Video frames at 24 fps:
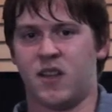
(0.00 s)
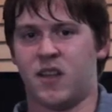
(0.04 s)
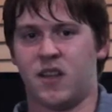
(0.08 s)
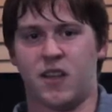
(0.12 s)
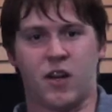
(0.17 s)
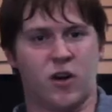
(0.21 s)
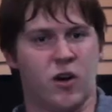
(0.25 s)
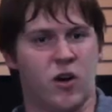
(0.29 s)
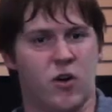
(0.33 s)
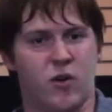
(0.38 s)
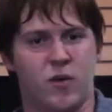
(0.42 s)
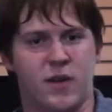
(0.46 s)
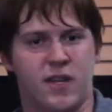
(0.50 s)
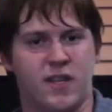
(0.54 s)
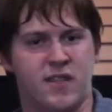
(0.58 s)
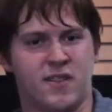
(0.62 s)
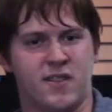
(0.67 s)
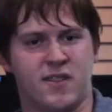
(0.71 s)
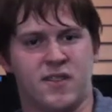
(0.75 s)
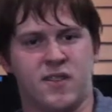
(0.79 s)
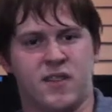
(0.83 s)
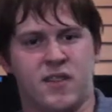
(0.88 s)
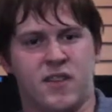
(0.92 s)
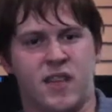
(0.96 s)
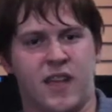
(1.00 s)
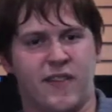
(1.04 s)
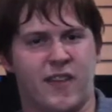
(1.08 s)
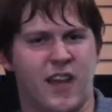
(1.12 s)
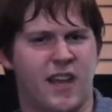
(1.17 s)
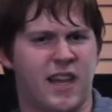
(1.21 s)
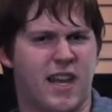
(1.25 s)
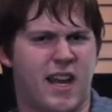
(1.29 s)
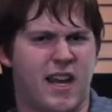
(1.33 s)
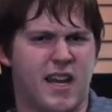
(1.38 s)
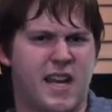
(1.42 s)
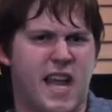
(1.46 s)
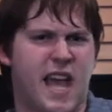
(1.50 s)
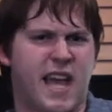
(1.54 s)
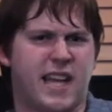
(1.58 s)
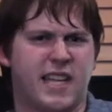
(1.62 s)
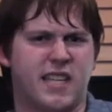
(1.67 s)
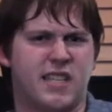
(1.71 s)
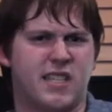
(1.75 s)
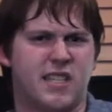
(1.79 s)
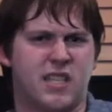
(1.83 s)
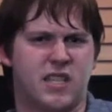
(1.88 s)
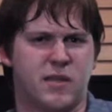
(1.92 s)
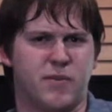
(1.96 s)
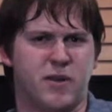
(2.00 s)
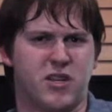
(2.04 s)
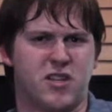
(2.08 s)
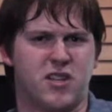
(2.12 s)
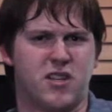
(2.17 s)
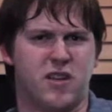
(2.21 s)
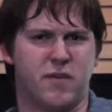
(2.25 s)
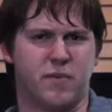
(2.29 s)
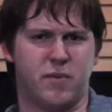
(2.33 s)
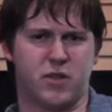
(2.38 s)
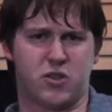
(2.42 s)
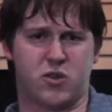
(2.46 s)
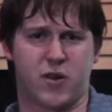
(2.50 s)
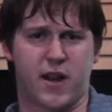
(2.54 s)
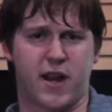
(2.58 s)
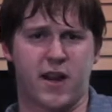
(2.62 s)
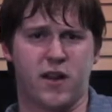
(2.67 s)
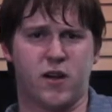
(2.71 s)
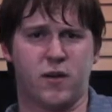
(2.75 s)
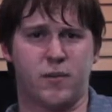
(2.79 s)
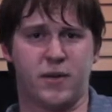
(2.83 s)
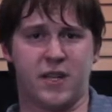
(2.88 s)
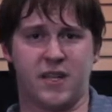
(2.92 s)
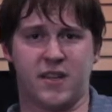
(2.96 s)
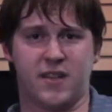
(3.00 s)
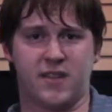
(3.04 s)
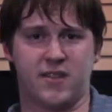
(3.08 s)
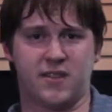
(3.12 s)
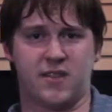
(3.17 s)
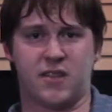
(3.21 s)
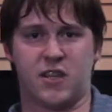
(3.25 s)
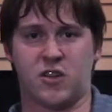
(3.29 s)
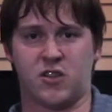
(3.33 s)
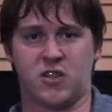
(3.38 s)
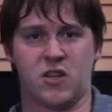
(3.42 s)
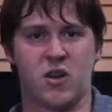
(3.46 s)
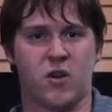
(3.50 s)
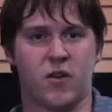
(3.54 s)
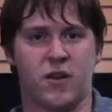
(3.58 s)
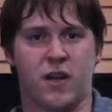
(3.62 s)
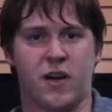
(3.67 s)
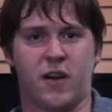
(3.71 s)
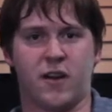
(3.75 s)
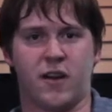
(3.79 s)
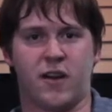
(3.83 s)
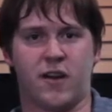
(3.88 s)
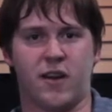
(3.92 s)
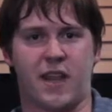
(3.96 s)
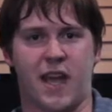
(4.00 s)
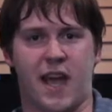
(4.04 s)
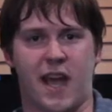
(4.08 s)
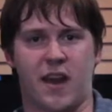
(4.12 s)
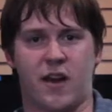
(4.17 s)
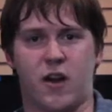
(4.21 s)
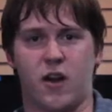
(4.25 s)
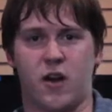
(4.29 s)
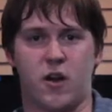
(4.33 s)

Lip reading: They've got that nagging suspicion of betrayal because there's no longer that,